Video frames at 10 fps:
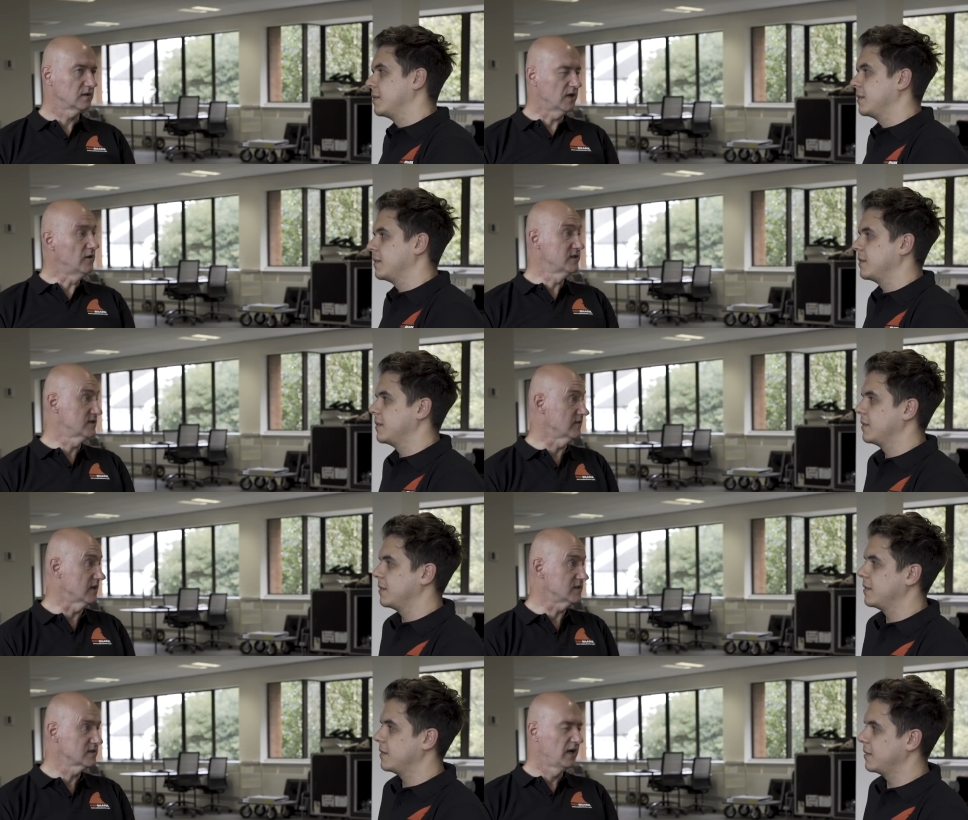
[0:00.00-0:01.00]
Speaker 1: notice of
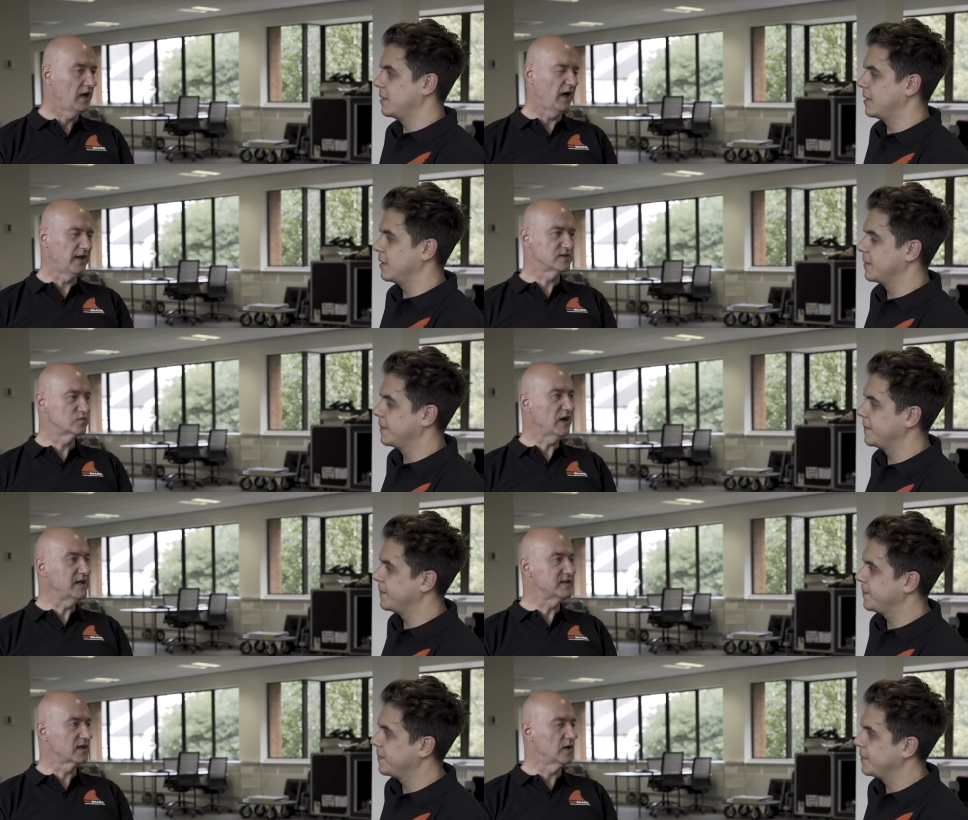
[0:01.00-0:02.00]
this, yeah, and it's
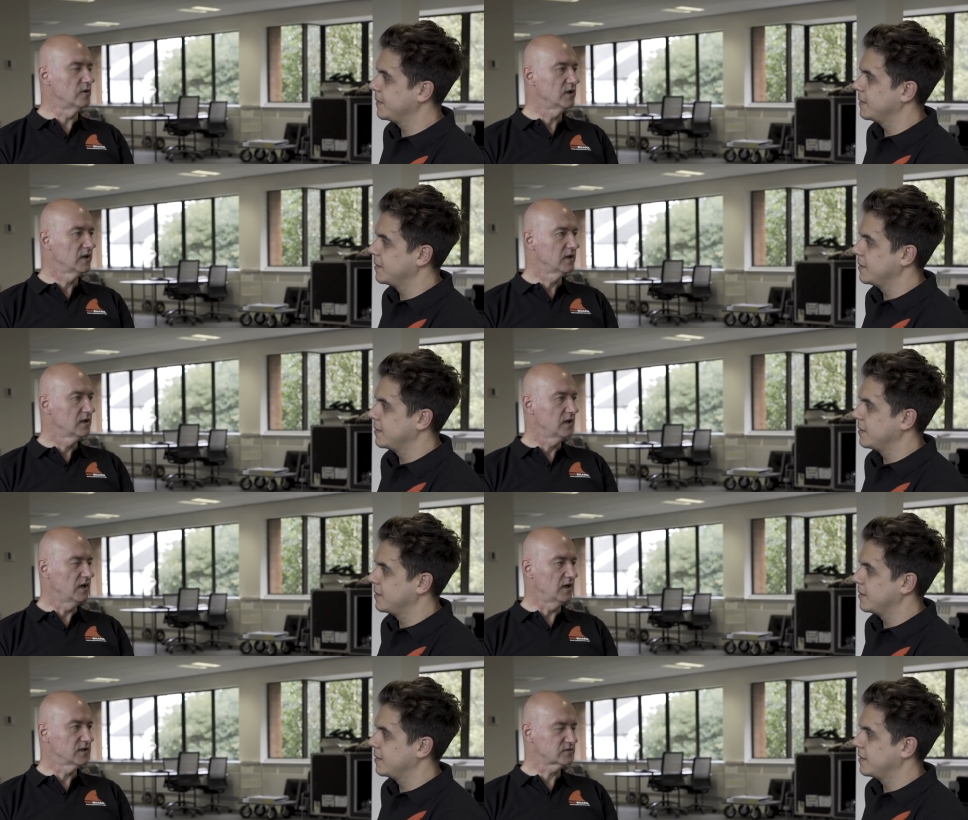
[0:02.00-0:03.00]
ready to go
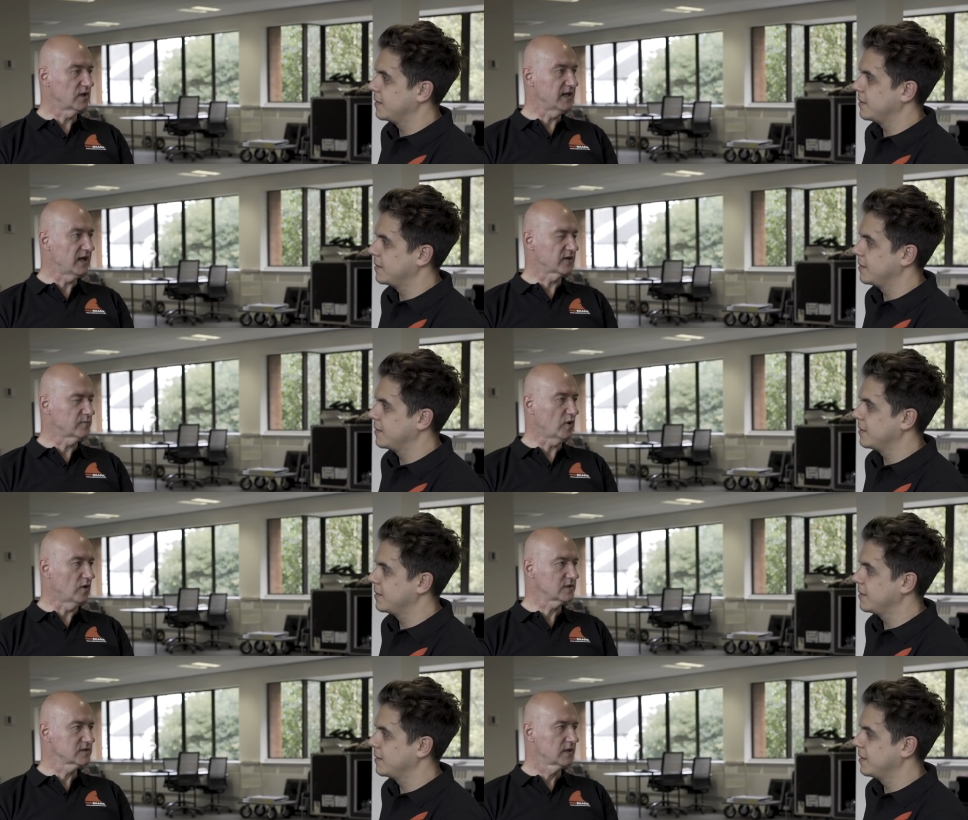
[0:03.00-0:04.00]
straight out of the
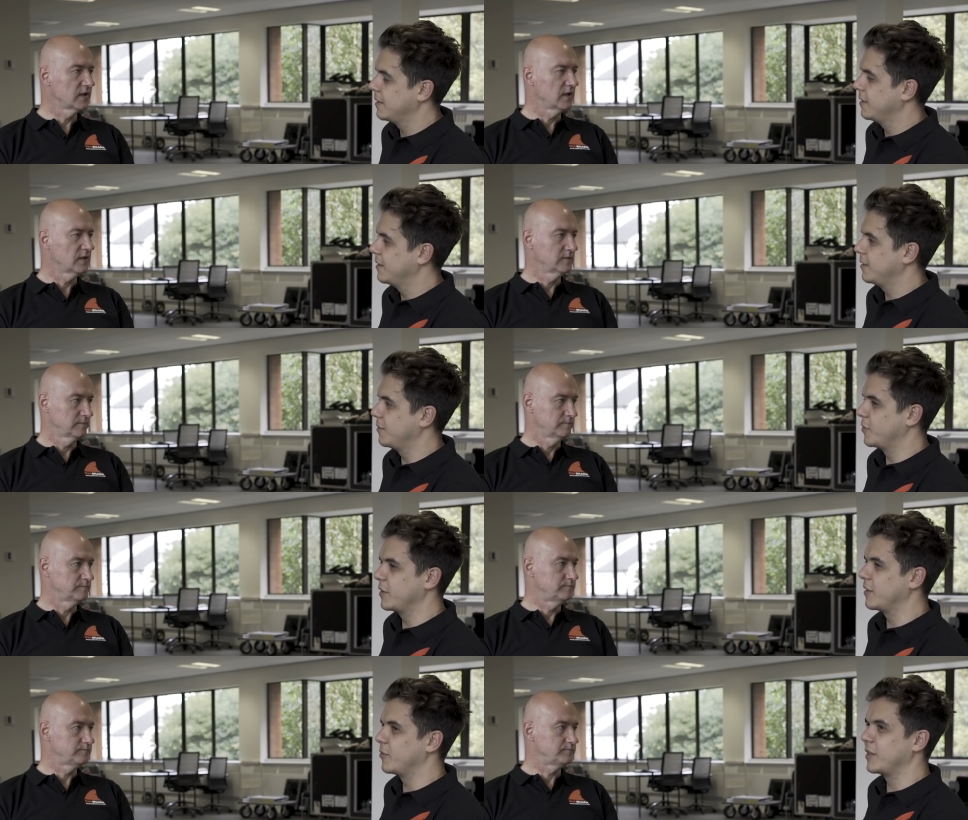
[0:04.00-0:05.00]
box.
Speaker 2: They
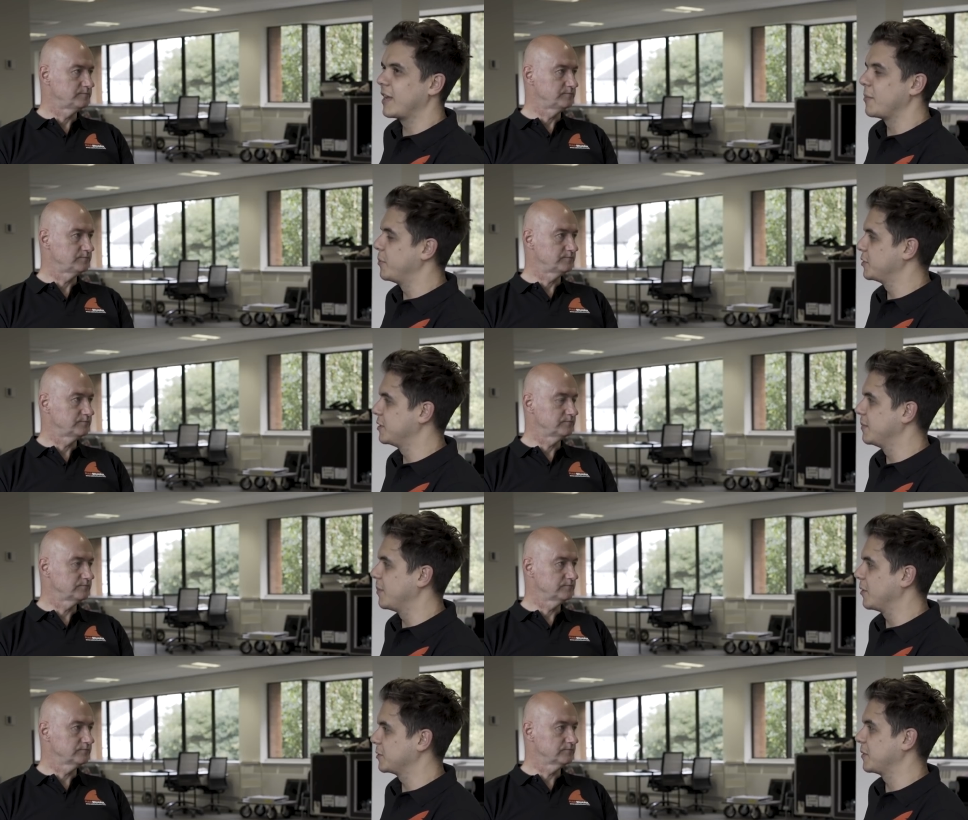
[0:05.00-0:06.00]
really, really are pushing the
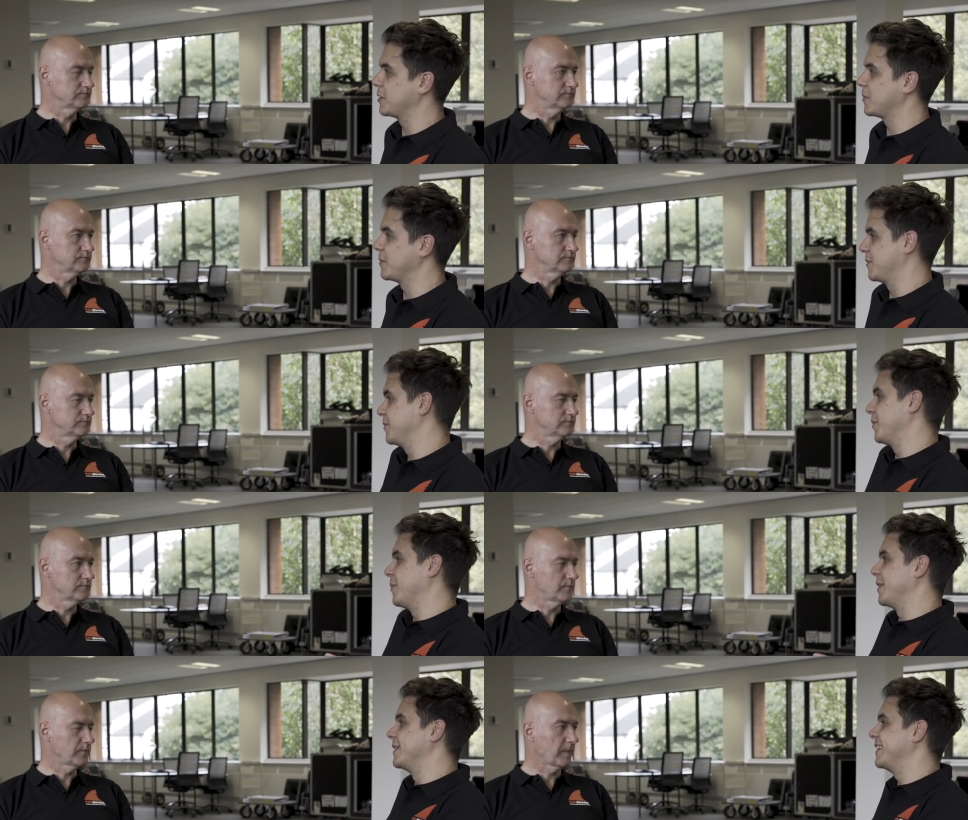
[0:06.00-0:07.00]
box with this one, no
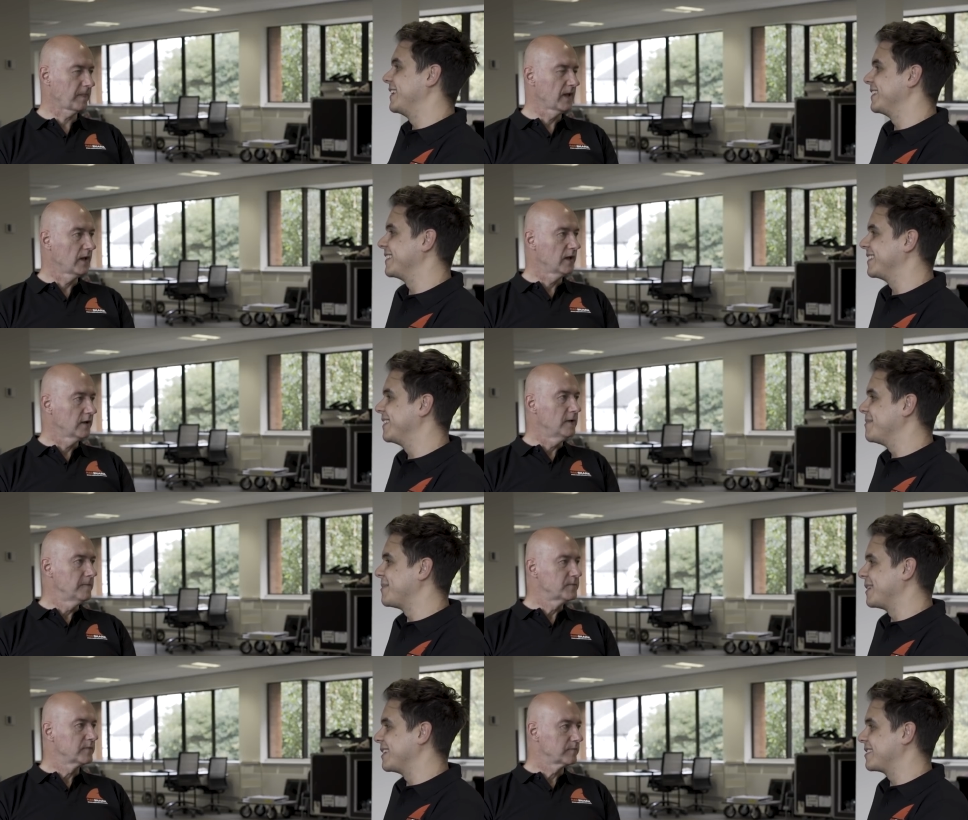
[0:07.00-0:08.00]
pun intended.
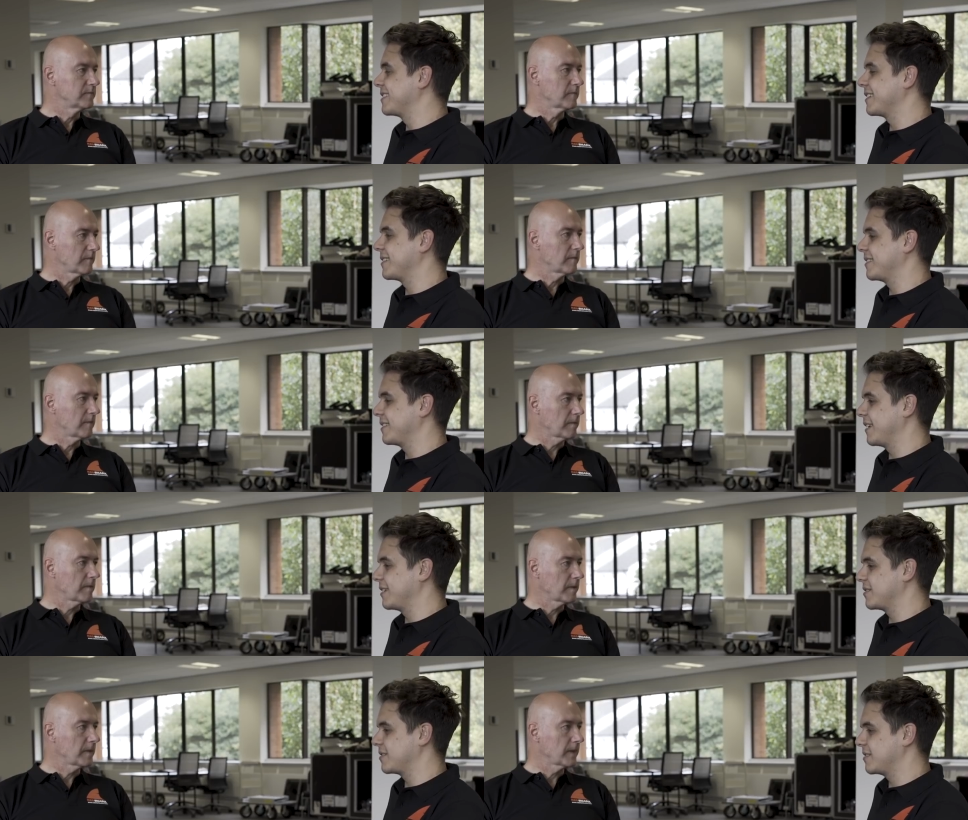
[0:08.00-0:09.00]
But it's
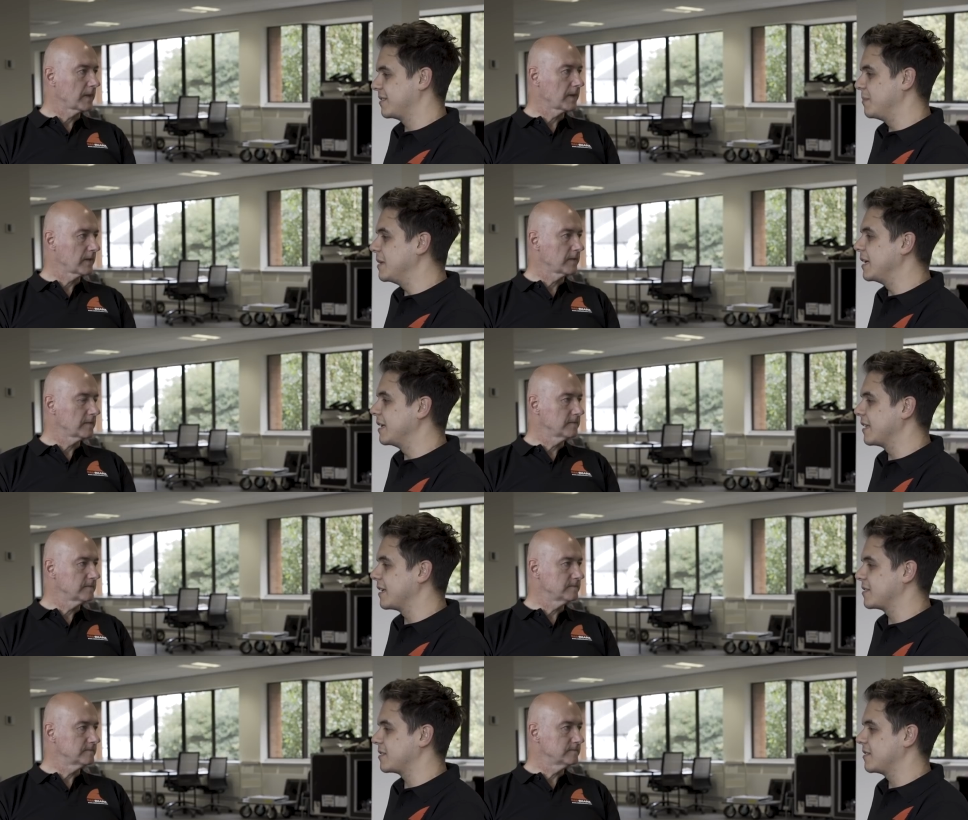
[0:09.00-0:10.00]
to me
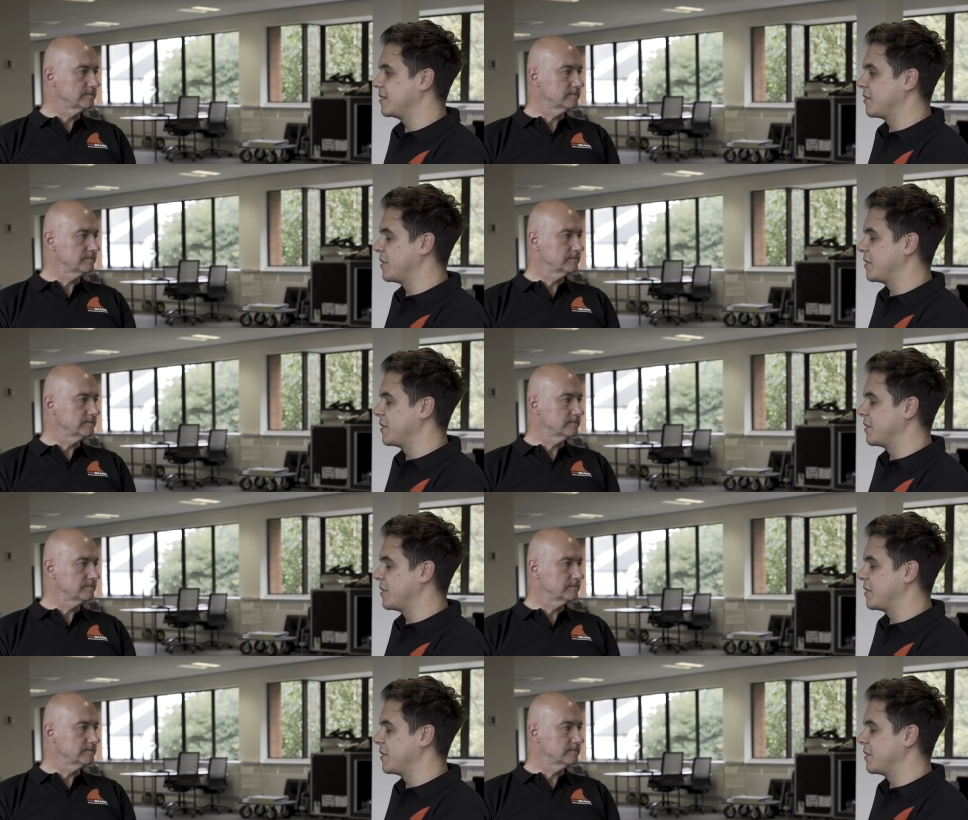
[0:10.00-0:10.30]
that's they're